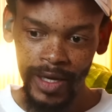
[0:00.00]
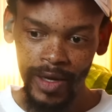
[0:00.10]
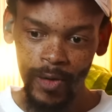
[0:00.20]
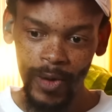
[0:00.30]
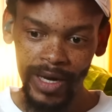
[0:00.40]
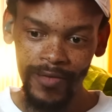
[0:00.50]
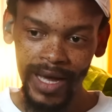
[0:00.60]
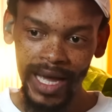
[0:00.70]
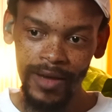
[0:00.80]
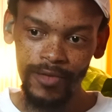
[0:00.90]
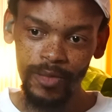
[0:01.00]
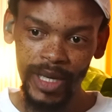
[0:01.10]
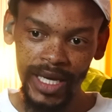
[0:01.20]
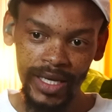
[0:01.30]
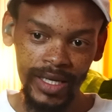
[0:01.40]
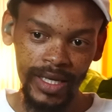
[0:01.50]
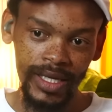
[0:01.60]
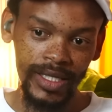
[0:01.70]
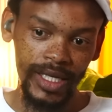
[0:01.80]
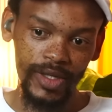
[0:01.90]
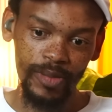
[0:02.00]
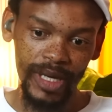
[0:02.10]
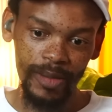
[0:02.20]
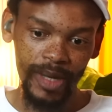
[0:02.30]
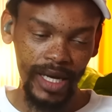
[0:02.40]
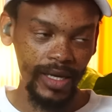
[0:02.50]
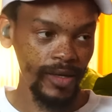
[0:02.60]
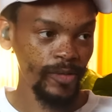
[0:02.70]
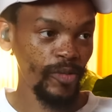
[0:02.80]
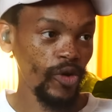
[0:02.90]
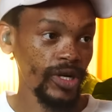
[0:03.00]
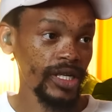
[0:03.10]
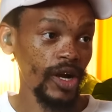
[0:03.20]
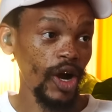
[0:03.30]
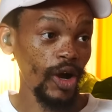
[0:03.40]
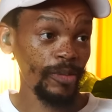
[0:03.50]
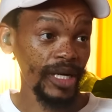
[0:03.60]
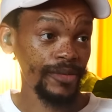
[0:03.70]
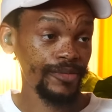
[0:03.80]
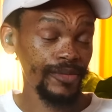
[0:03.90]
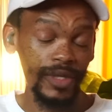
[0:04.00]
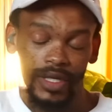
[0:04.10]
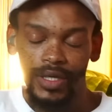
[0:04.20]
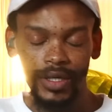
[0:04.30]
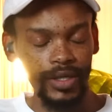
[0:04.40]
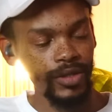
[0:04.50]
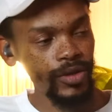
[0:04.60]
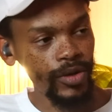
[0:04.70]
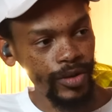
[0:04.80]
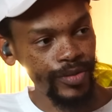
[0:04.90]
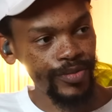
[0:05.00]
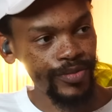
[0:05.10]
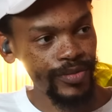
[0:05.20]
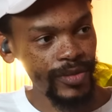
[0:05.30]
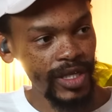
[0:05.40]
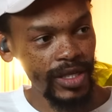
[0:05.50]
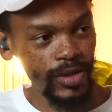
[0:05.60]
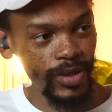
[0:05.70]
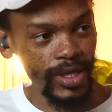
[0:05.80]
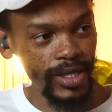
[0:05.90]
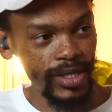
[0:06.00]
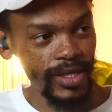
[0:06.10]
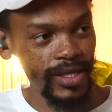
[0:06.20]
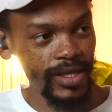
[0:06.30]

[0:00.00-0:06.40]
whatever I have to pay, she has to pay back more in karma. So it is what it is.